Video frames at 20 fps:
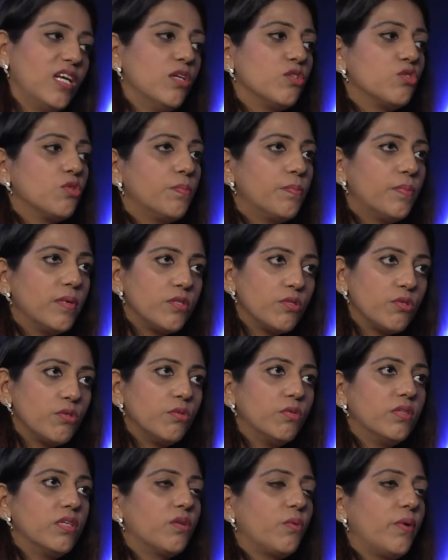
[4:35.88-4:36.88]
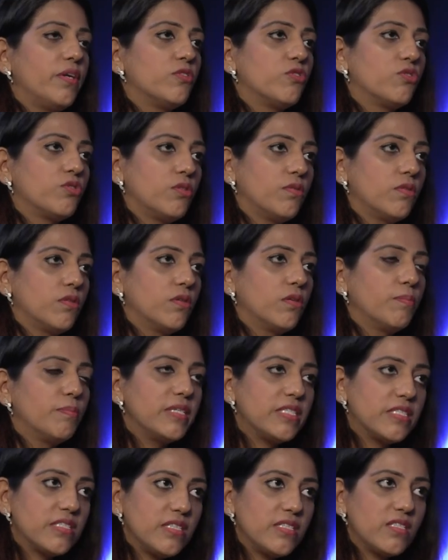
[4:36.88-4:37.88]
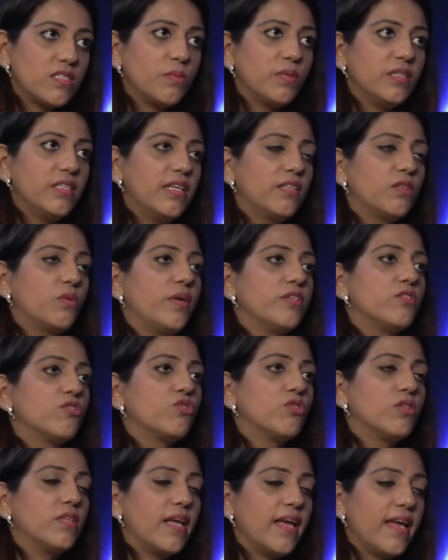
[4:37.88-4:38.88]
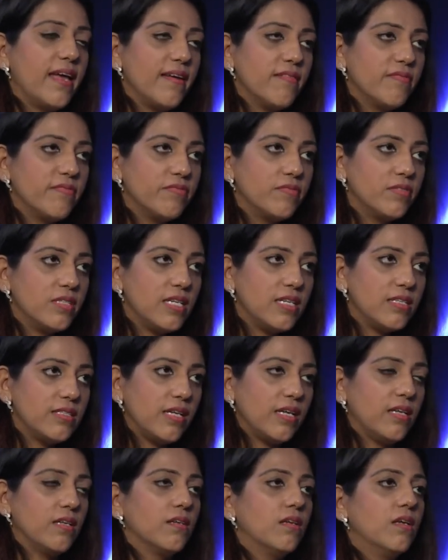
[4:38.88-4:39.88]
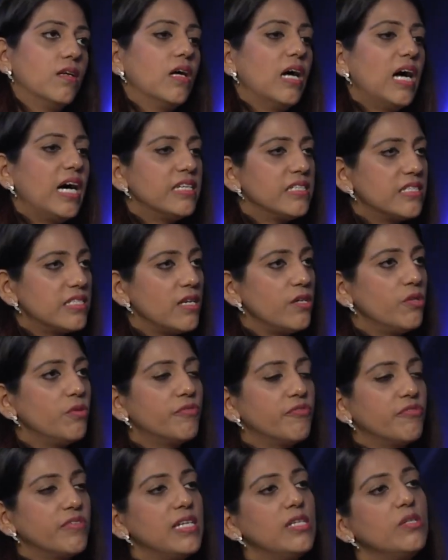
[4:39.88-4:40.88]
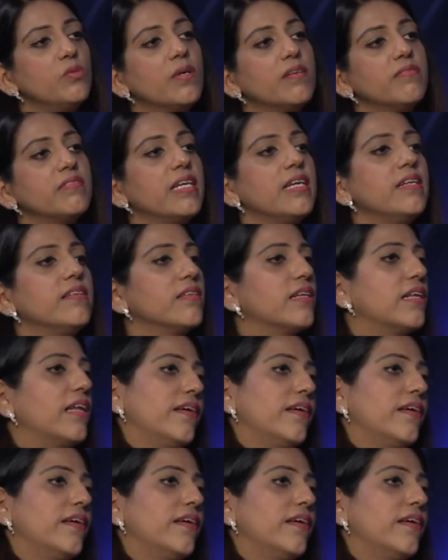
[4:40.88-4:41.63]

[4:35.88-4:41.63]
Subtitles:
So pursue the question, persist with that question every day until you feel you have gained